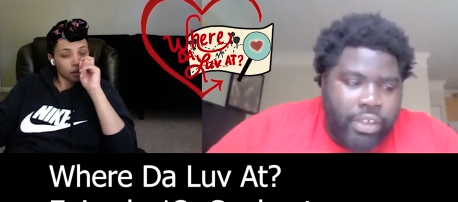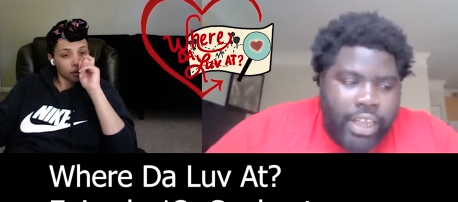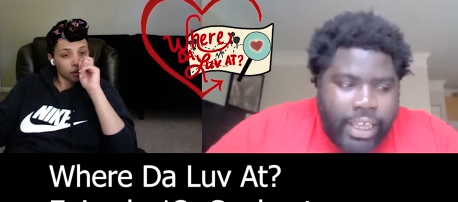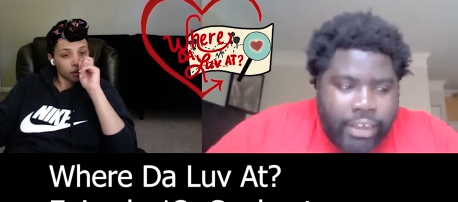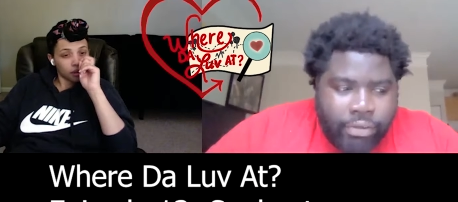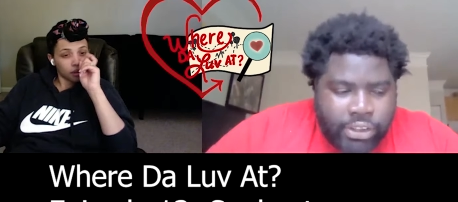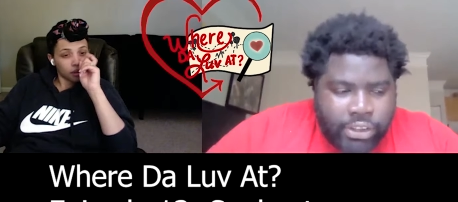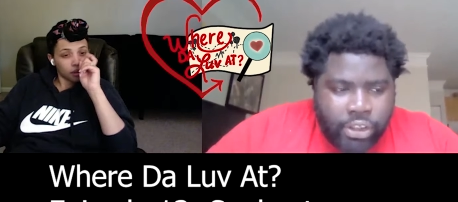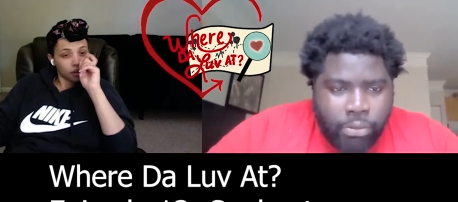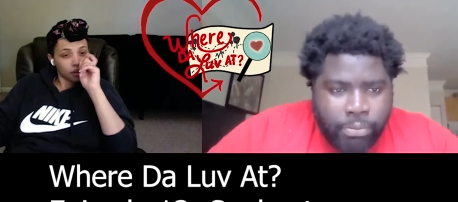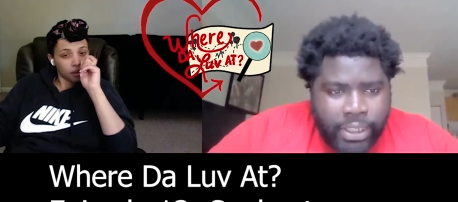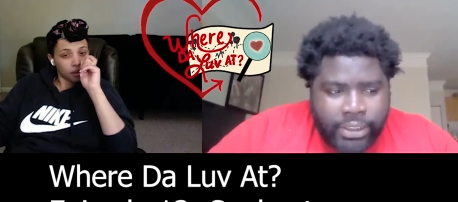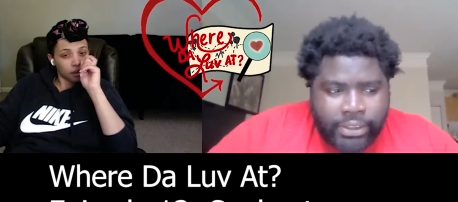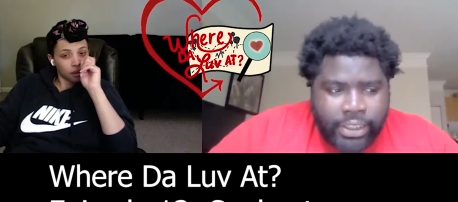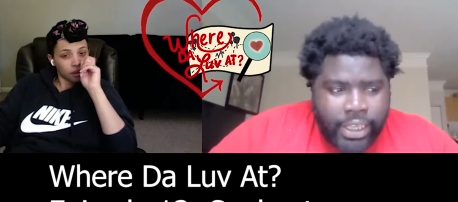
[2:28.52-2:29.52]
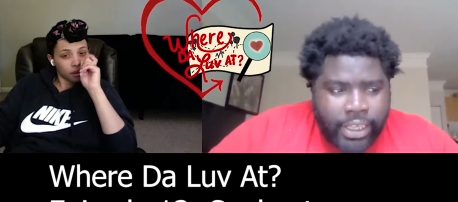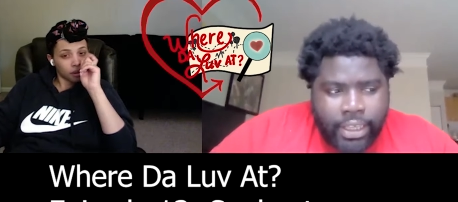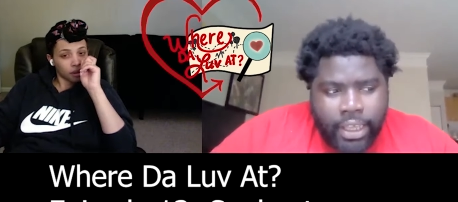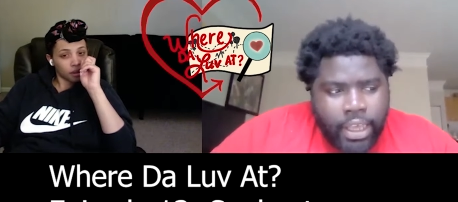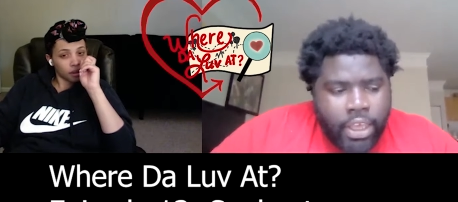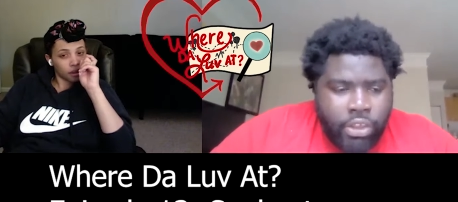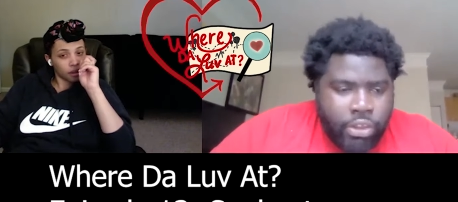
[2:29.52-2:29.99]
Speaker 1: just feel like with soulmates,
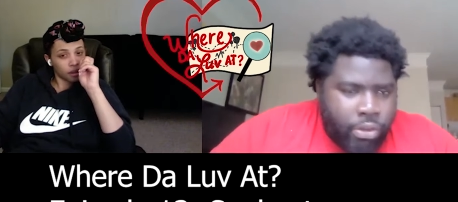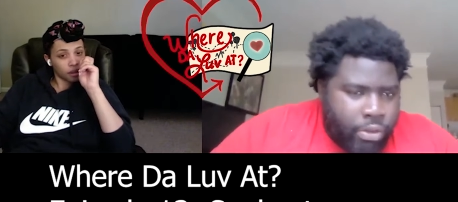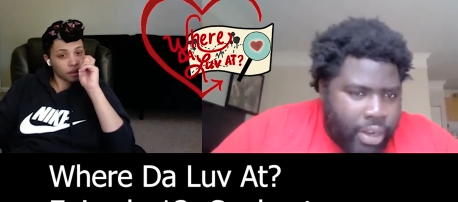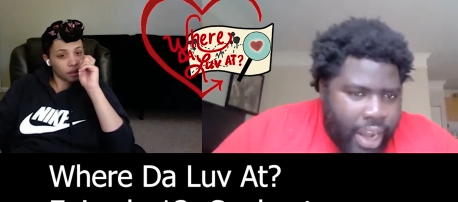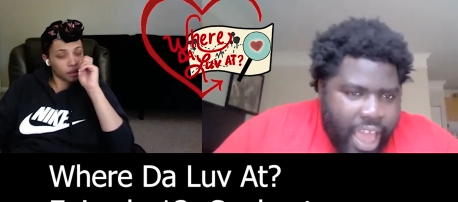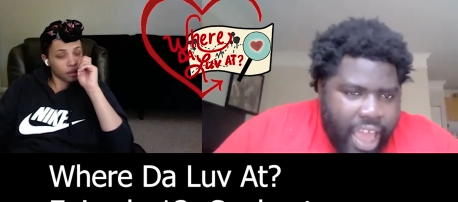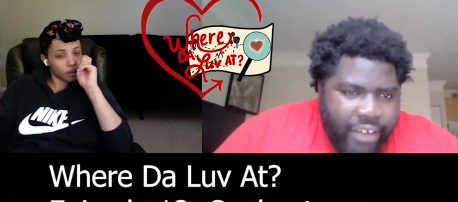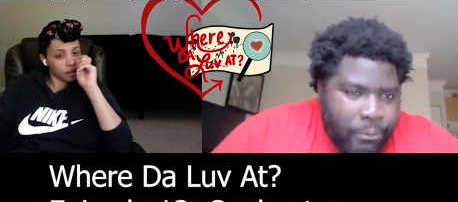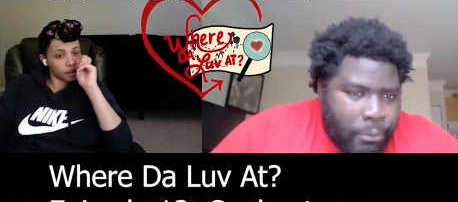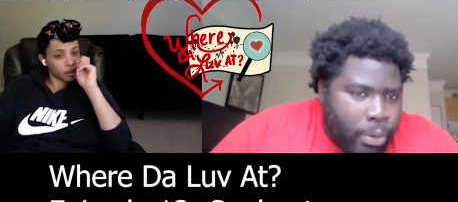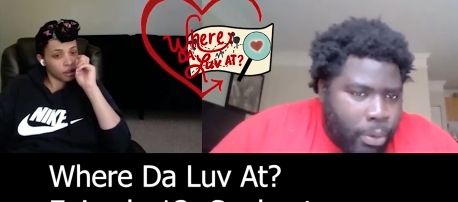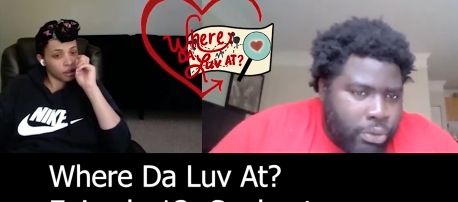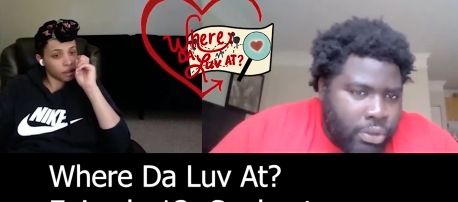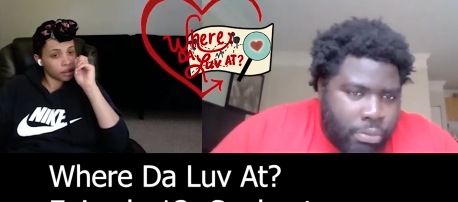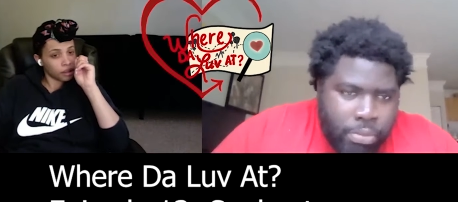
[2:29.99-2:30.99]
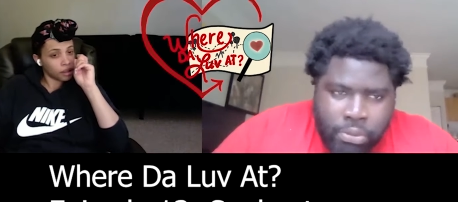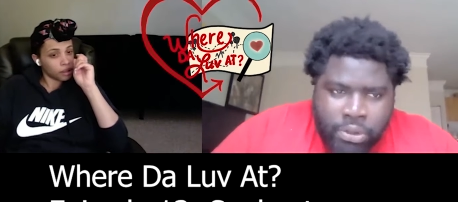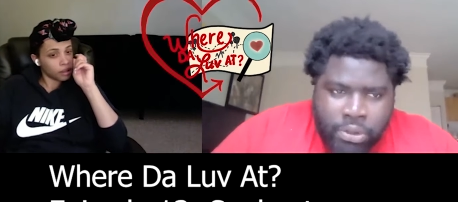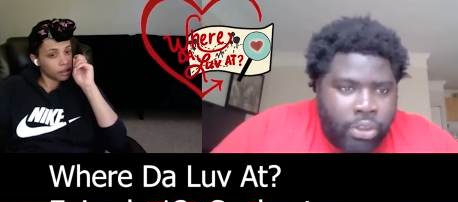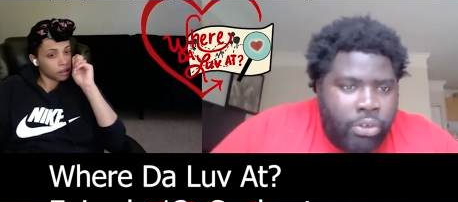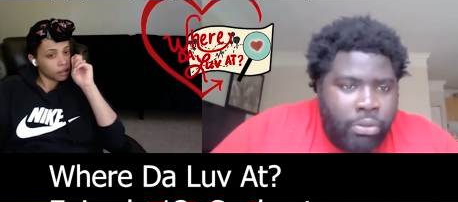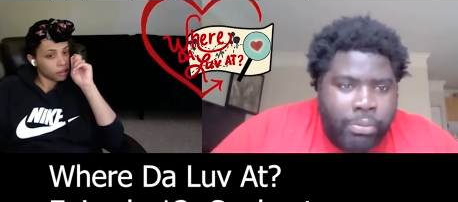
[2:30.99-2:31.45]
like, you can have
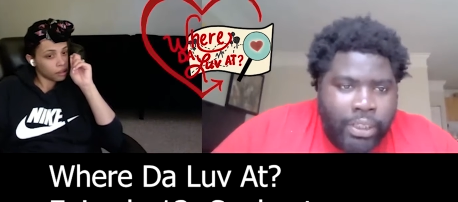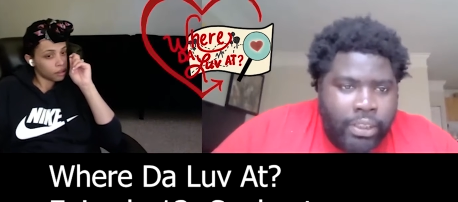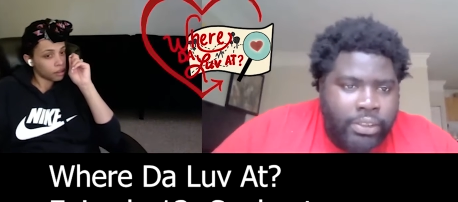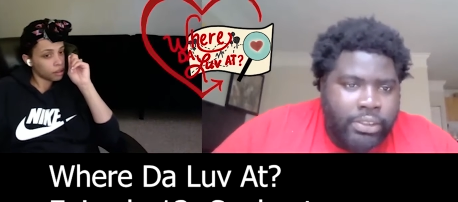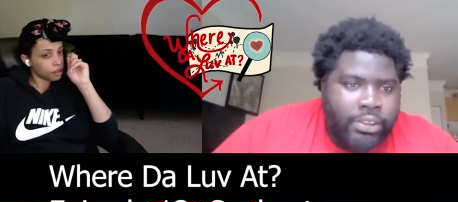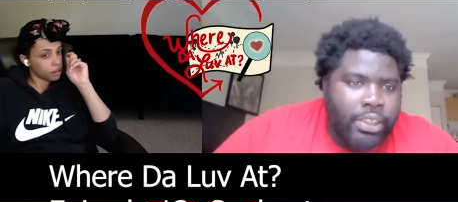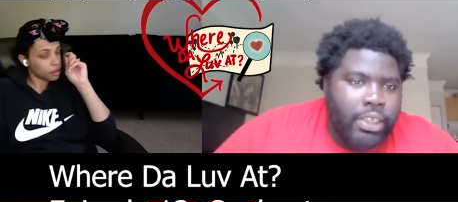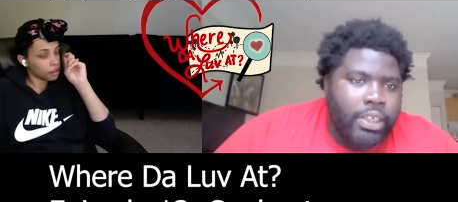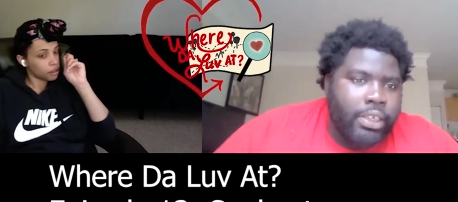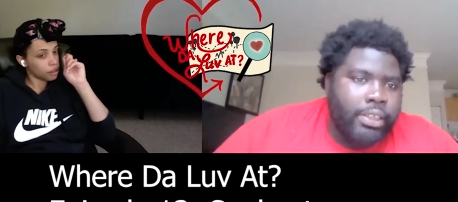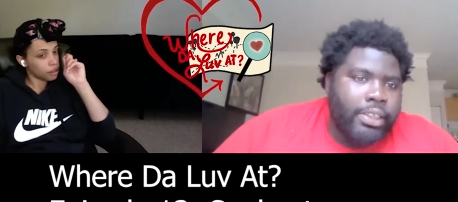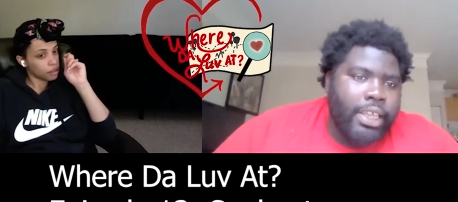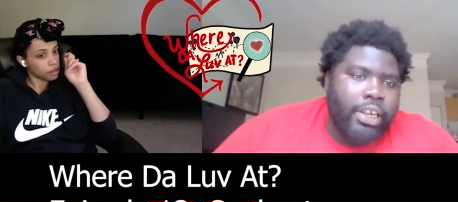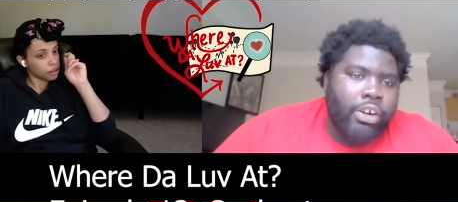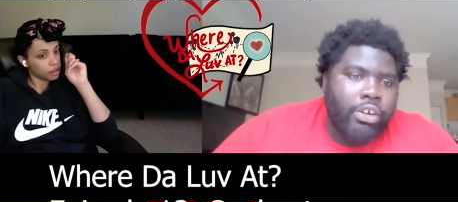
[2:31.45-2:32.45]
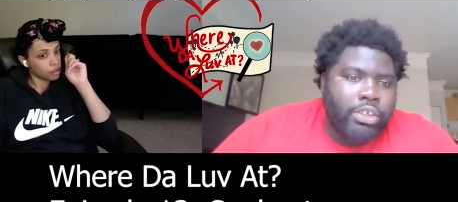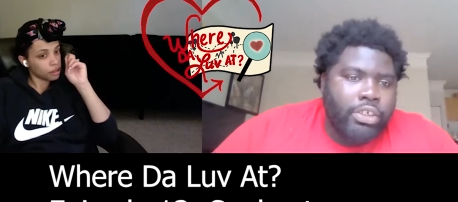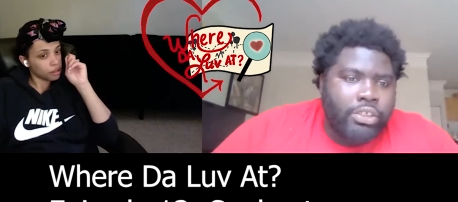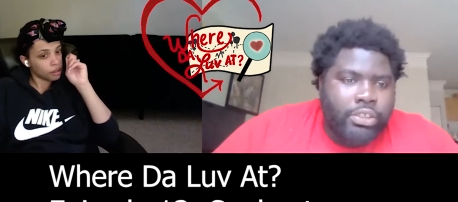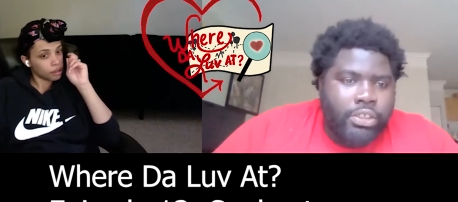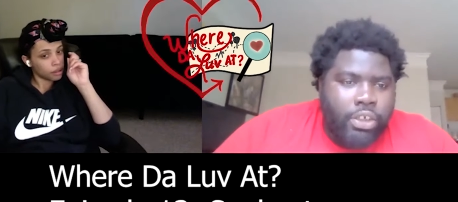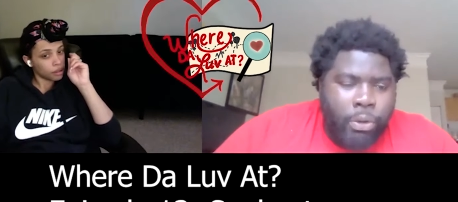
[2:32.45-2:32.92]
multiple soulmates that
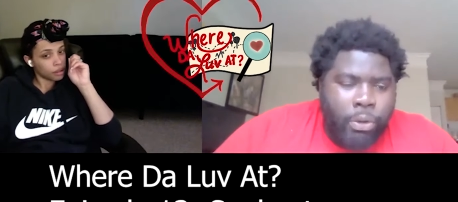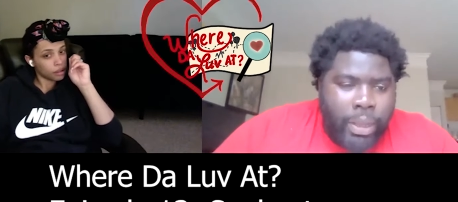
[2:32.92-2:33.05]
are just